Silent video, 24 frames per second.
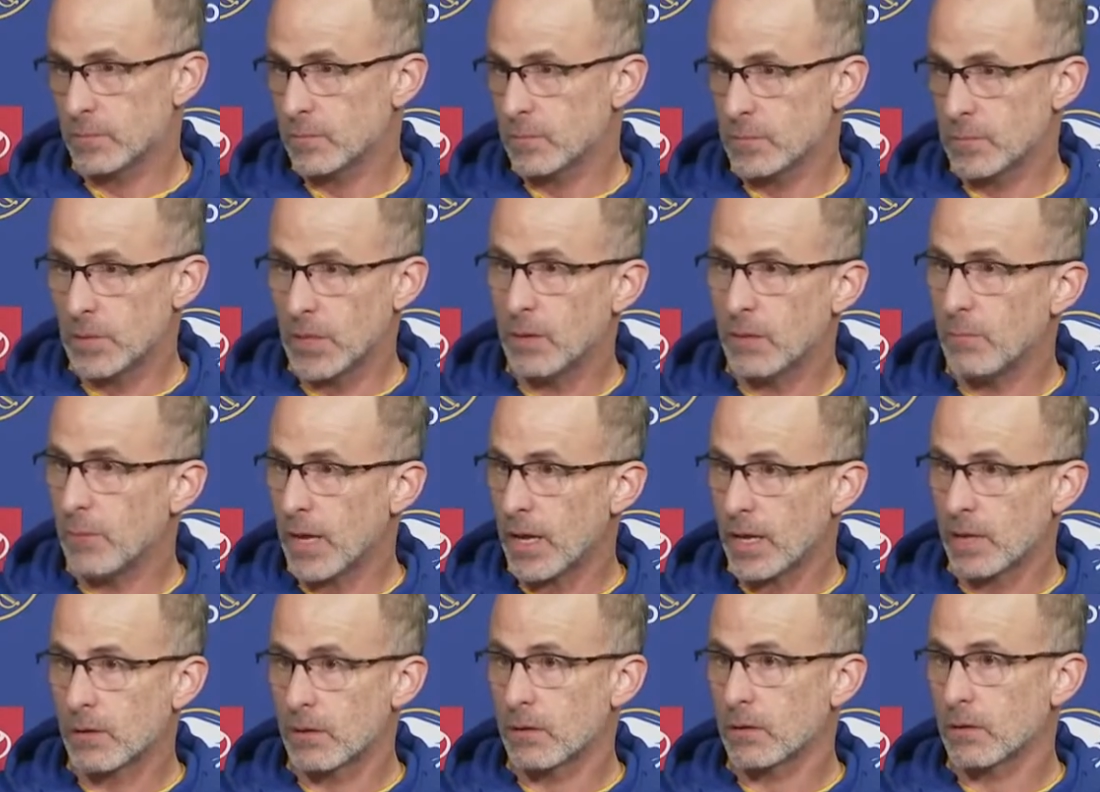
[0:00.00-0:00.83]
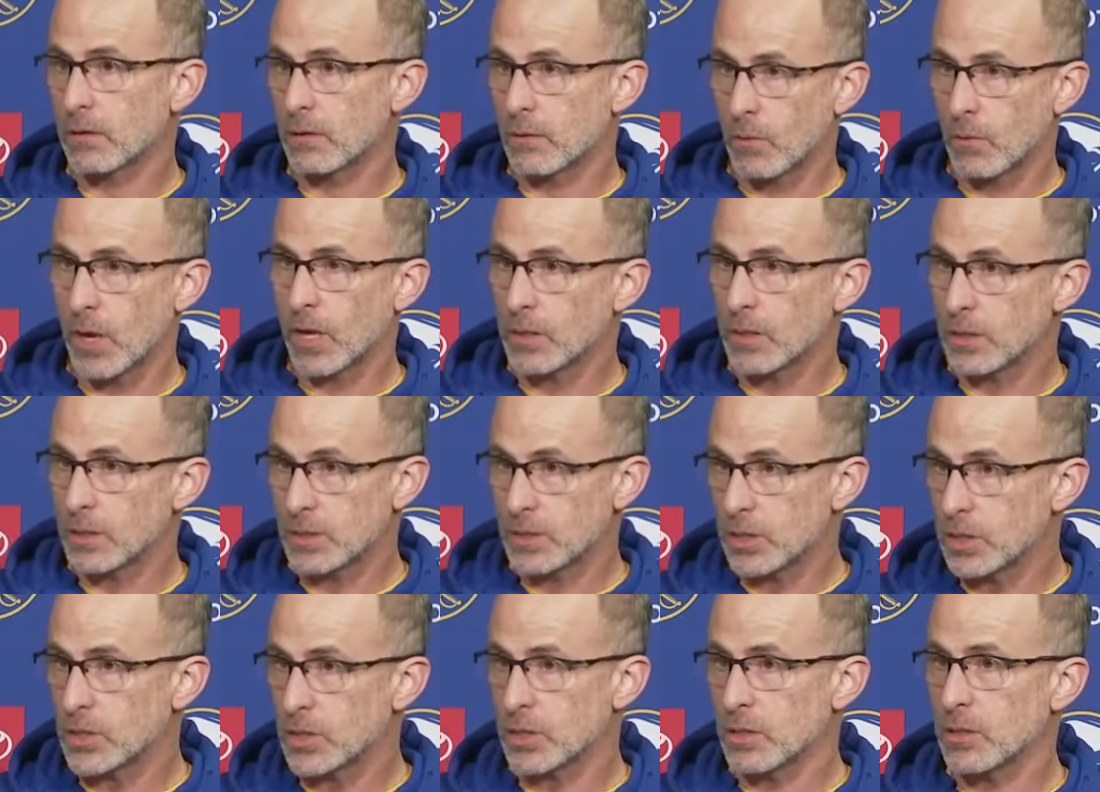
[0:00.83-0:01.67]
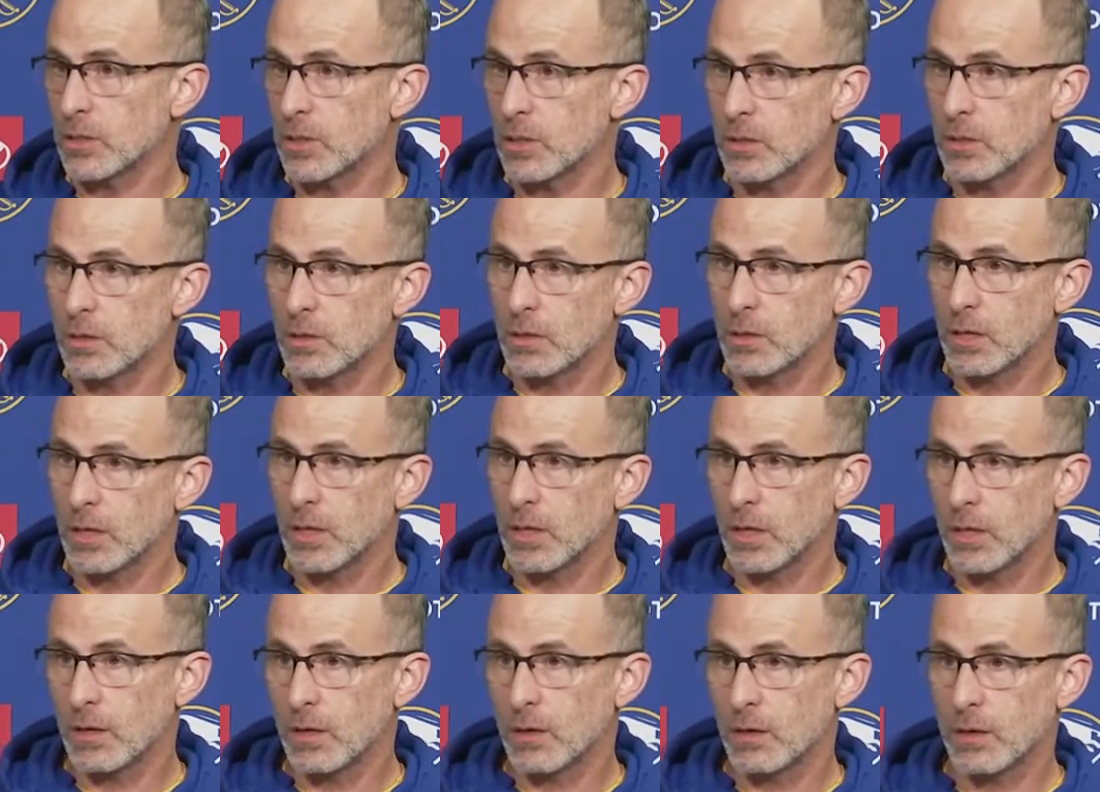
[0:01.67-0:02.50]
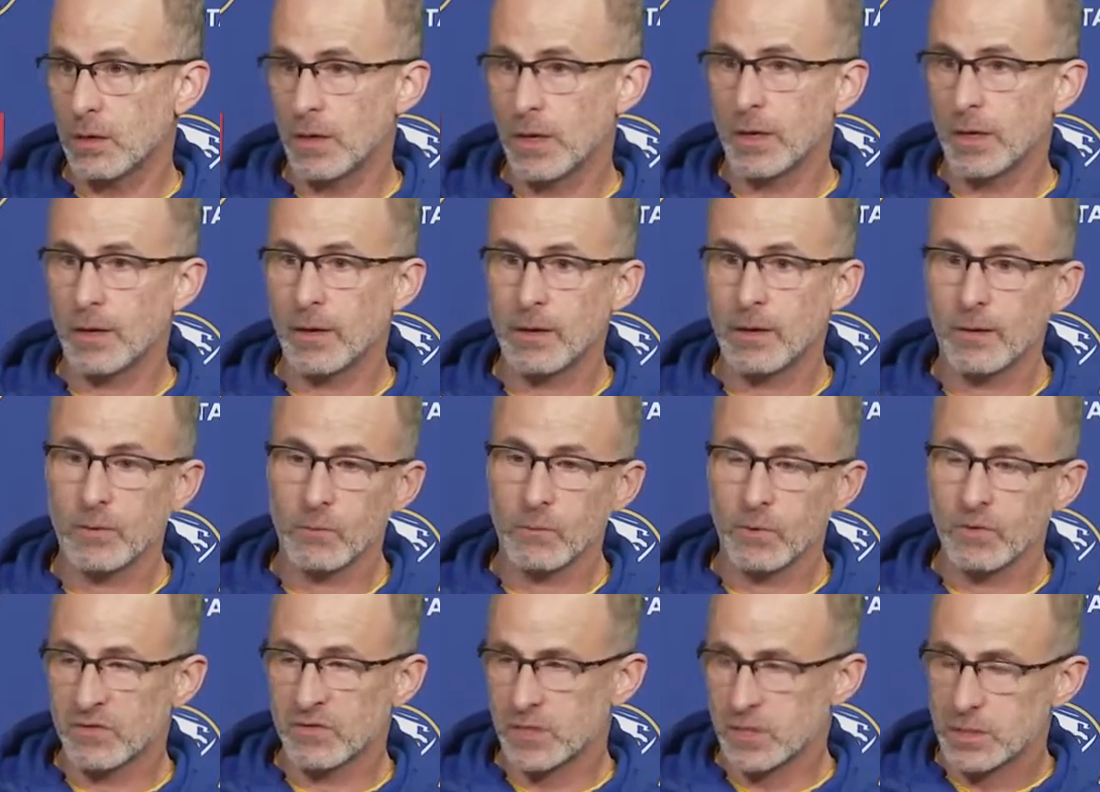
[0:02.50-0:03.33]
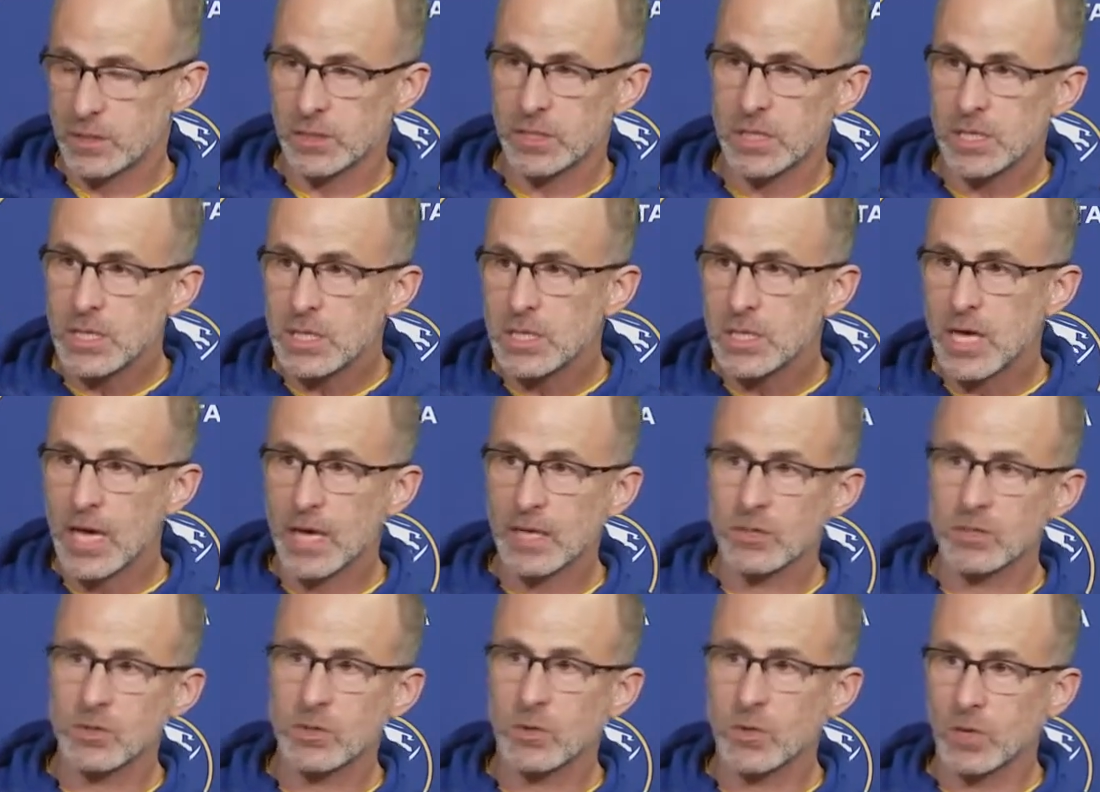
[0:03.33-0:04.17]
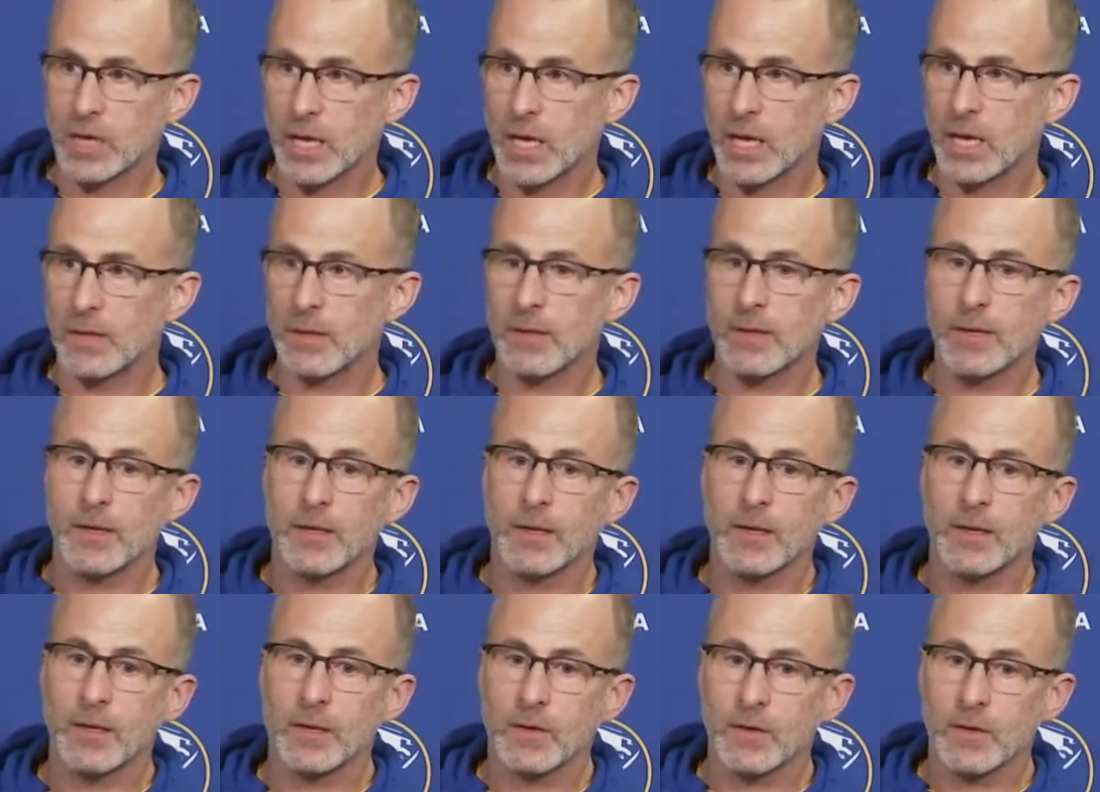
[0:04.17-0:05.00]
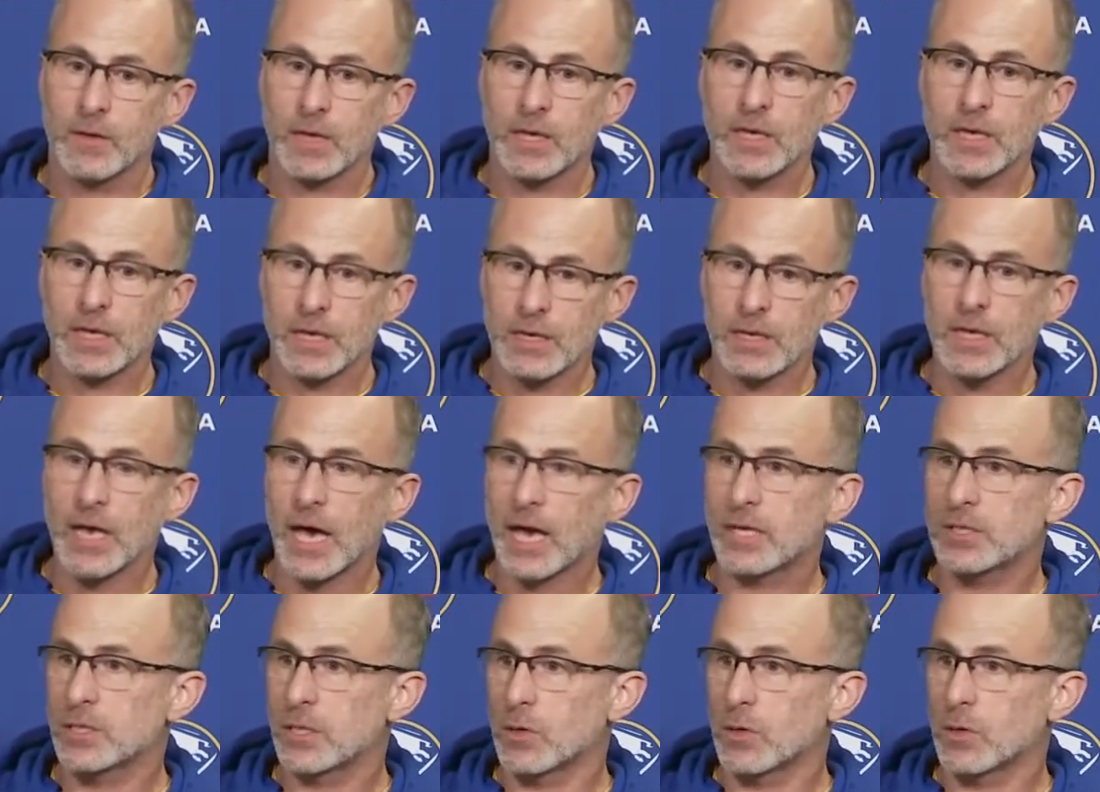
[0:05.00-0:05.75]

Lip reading: didn't make the right decision, and we've seen that. So again, he has to